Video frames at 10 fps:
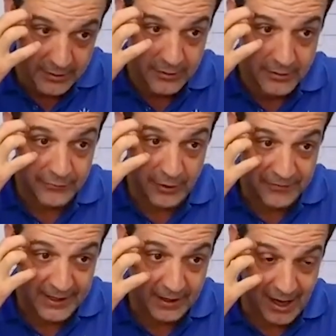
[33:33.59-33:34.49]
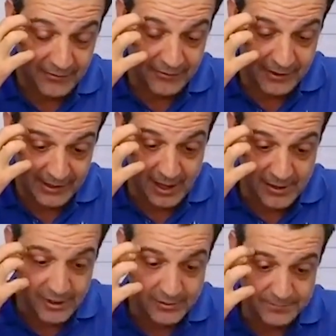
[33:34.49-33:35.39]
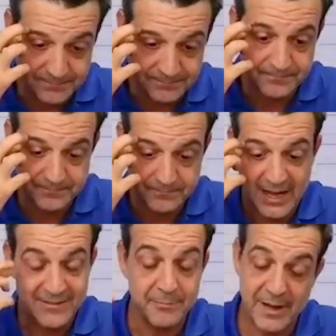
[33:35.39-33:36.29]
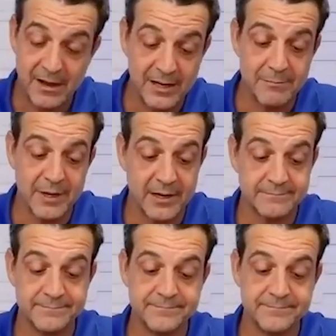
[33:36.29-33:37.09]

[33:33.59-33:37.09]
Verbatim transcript: so I think honestly, Leandro, that's about it, man.